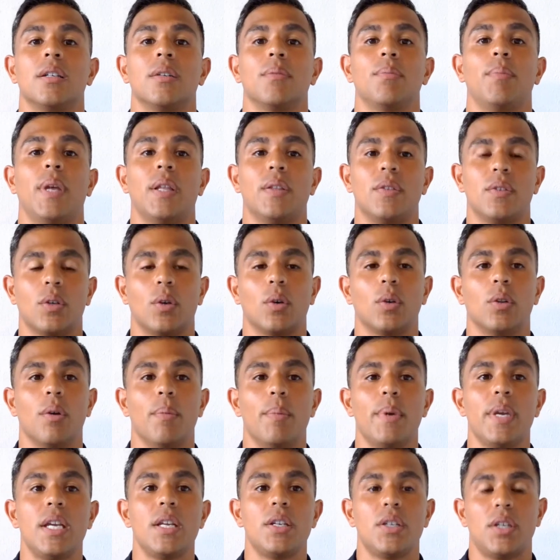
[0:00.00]
Pensacola
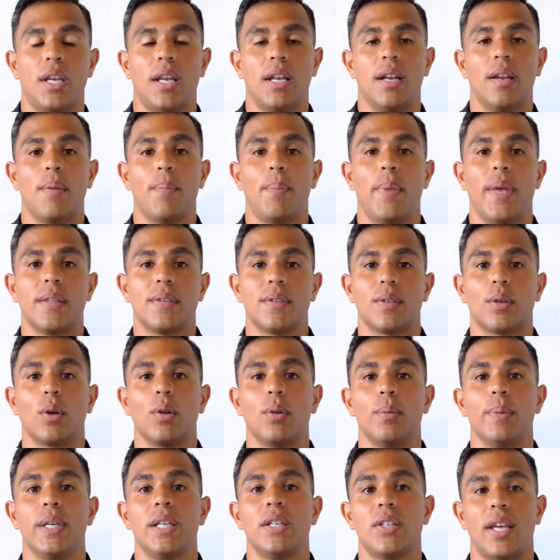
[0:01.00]
Beach, and
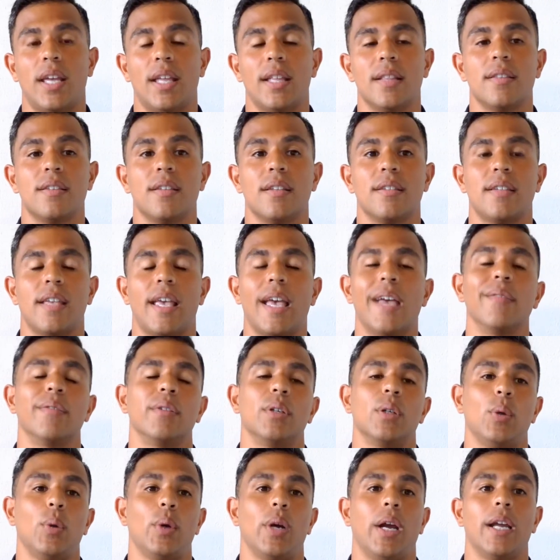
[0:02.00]
Pensacola Beach hence is
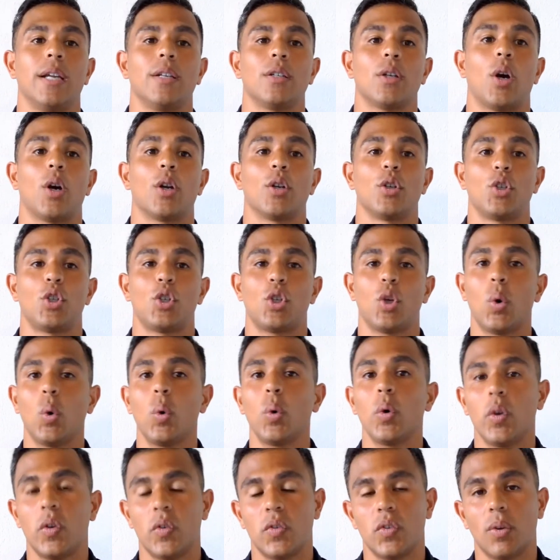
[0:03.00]
heavily reliant on
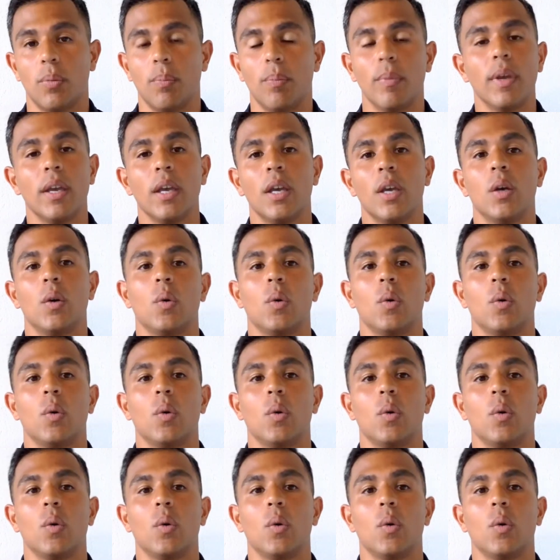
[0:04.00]
tourism,